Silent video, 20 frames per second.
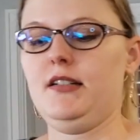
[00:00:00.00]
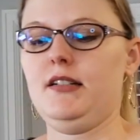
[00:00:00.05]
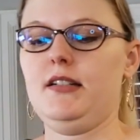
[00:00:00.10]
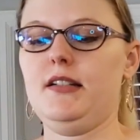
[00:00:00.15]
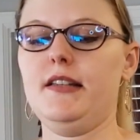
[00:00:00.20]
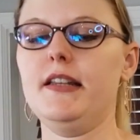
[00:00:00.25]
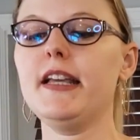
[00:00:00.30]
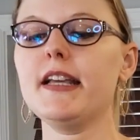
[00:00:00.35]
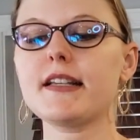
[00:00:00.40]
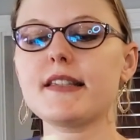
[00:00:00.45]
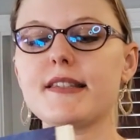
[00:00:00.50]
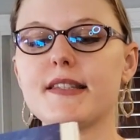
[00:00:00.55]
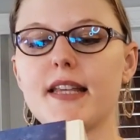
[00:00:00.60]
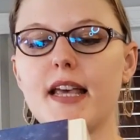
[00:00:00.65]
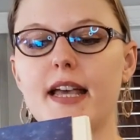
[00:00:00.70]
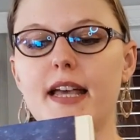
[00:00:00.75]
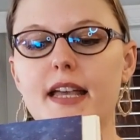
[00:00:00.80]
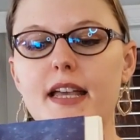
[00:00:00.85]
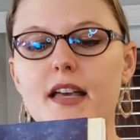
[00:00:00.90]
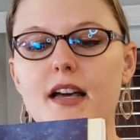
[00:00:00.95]
Next,
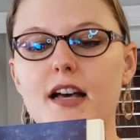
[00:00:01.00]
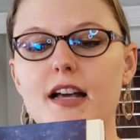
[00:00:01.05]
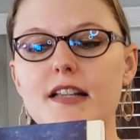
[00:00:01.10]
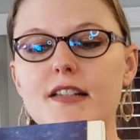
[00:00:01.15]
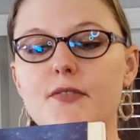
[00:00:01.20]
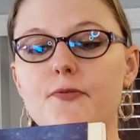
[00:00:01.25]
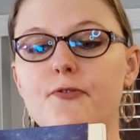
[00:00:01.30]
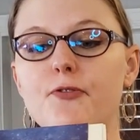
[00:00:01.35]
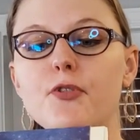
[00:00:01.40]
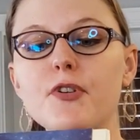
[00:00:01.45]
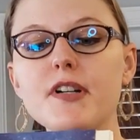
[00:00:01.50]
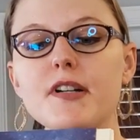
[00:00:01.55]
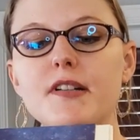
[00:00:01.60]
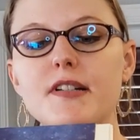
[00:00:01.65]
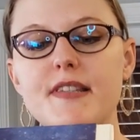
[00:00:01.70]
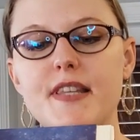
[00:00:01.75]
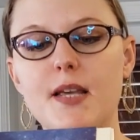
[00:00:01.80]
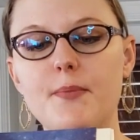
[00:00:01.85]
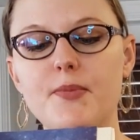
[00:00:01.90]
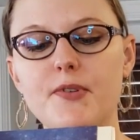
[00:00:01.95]
I got 4
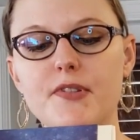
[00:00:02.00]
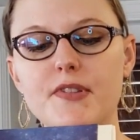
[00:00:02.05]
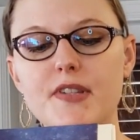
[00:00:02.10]
samples